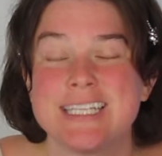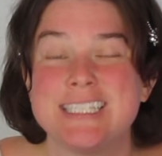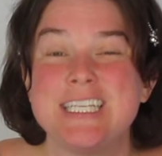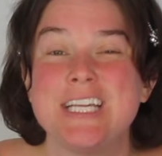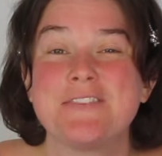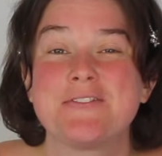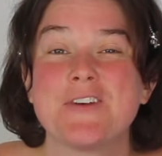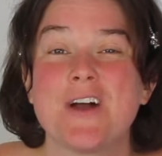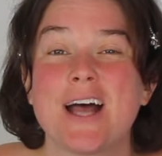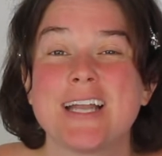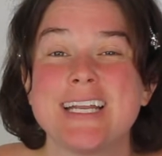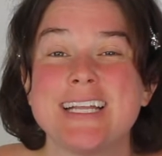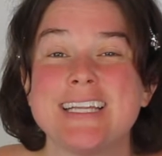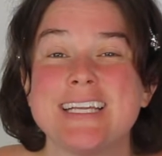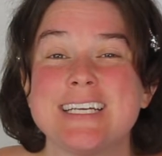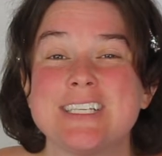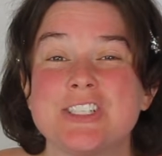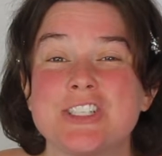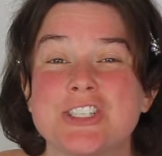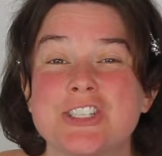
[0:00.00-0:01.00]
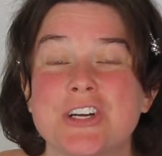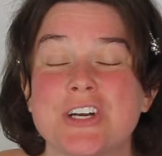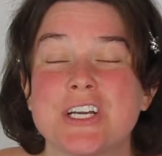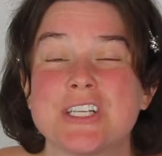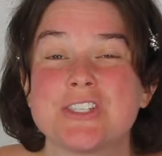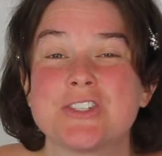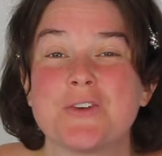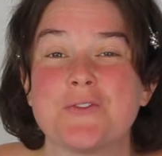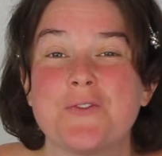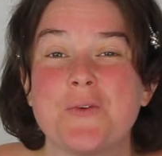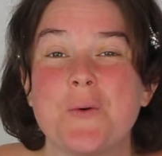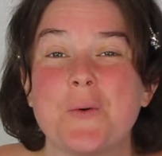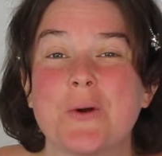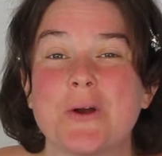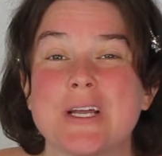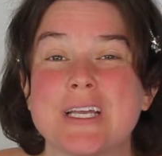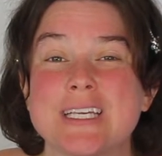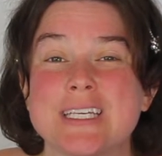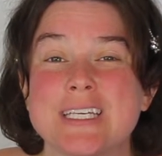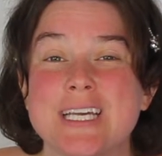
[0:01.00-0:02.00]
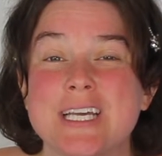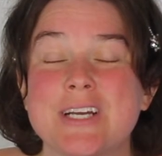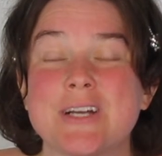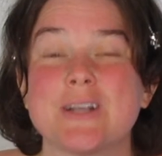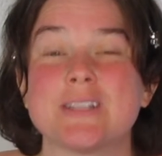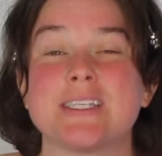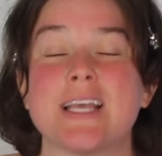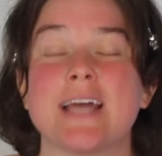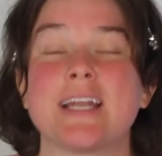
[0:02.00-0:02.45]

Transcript: Defrauding the insurance for years.